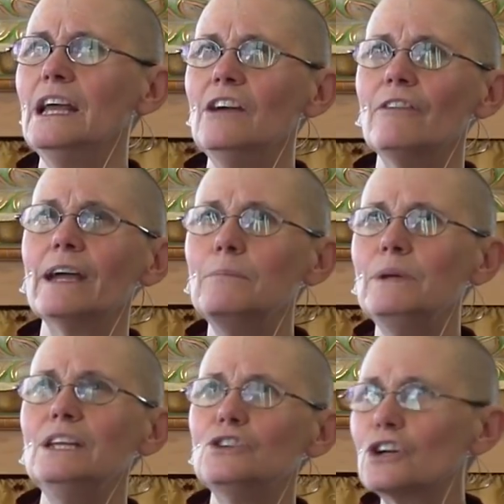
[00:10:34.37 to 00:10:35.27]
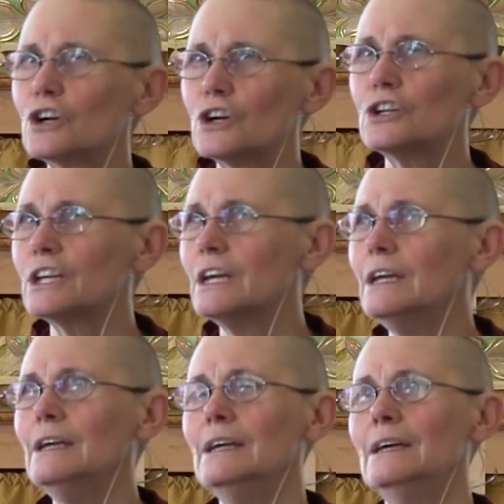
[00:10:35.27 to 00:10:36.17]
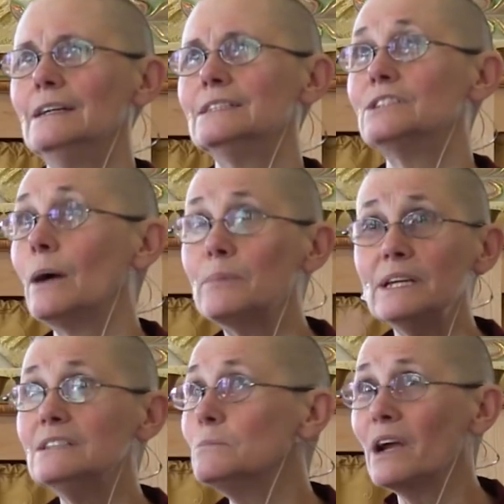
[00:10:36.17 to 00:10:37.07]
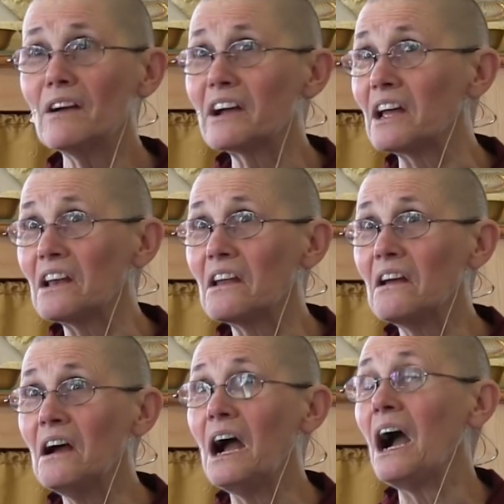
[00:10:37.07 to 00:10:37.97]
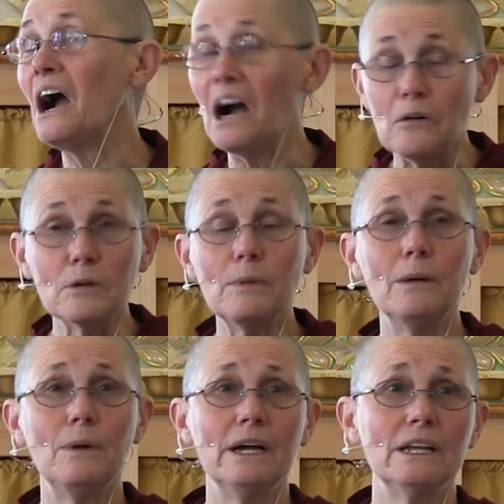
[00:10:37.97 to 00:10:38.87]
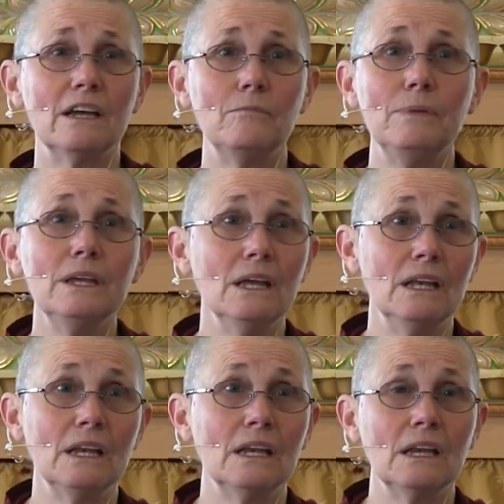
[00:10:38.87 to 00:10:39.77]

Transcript: If I had been interned as a Japanese American, how would my mind have been?